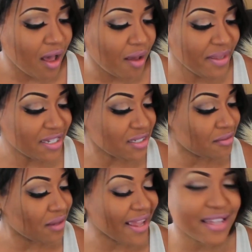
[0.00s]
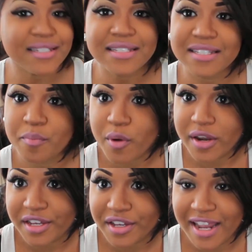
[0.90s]
um, he's, I guess he's in
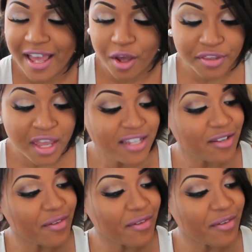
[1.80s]
pretty good health.